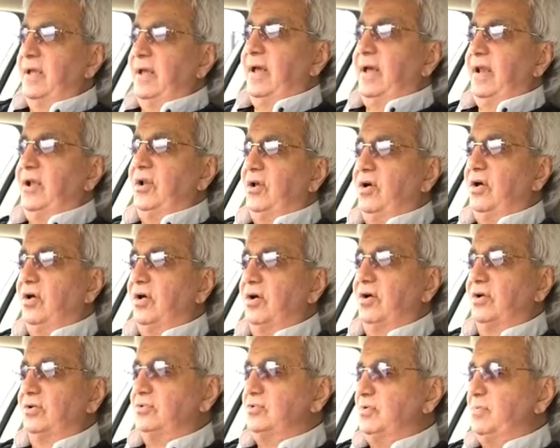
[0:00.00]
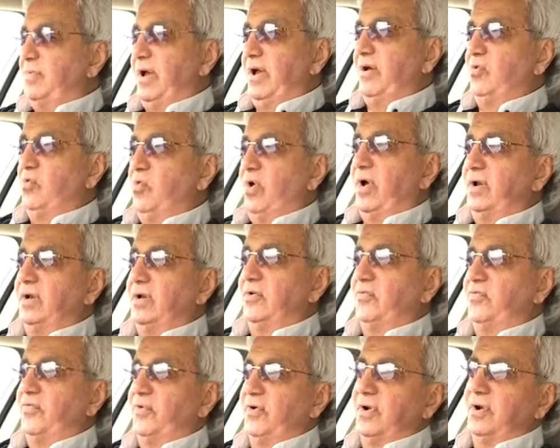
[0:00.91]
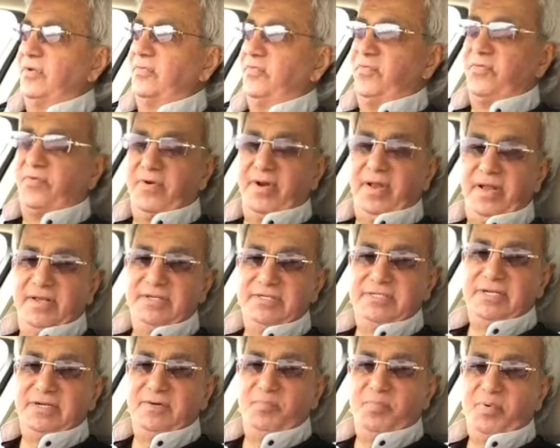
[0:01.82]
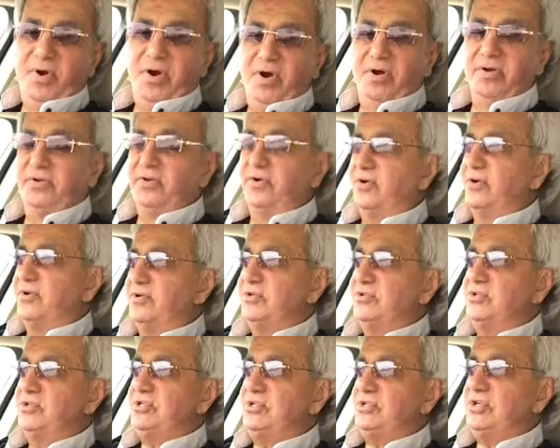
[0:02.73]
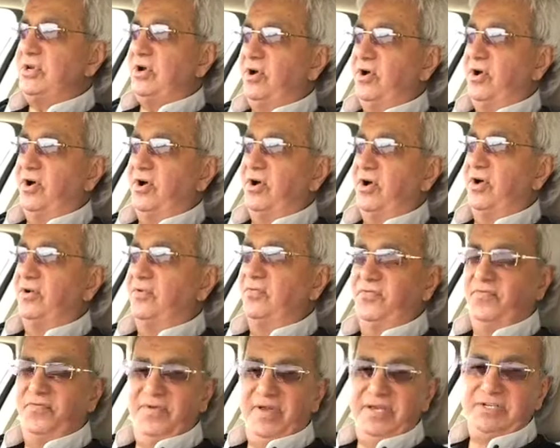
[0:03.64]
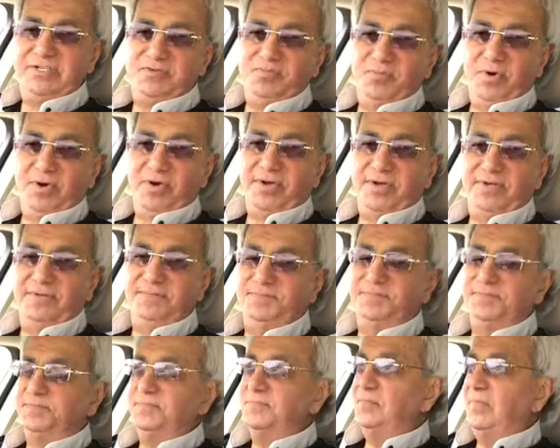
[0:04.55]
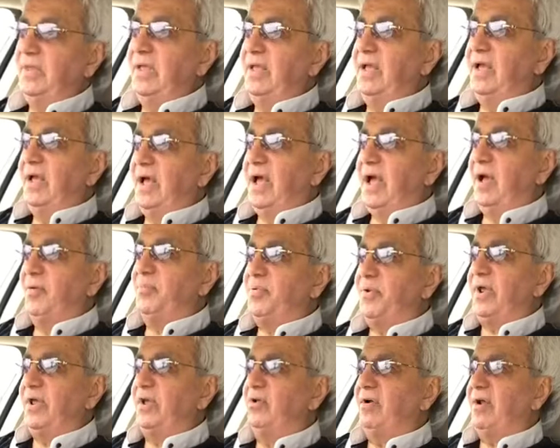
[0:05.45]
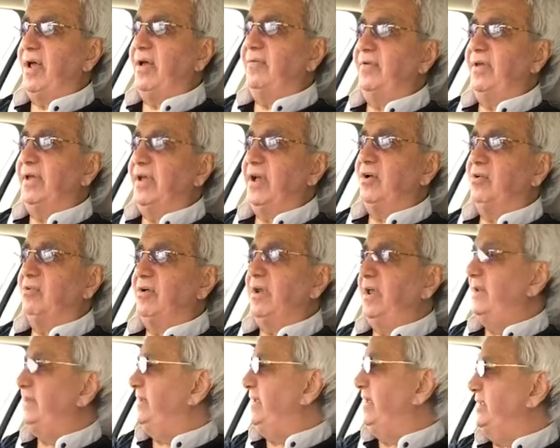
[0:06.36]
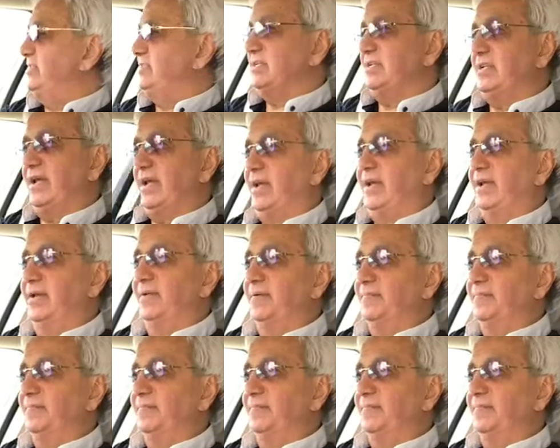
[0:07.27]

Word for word: Hello to my wonderful friends and partners on Facebook. I pray you're having a great day today.